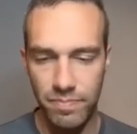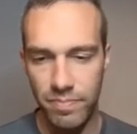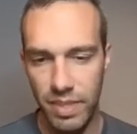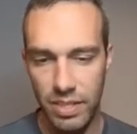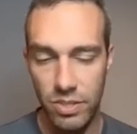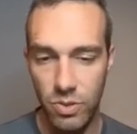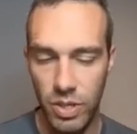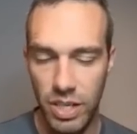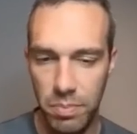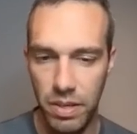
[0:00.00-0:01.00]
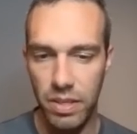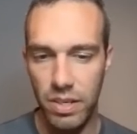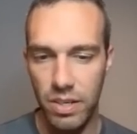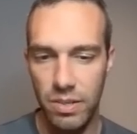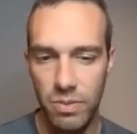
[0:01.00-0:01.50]
This is going up
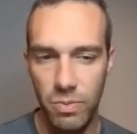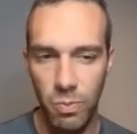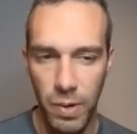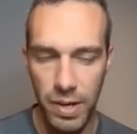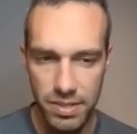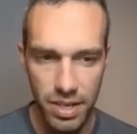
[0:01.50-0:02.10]
either Wednesday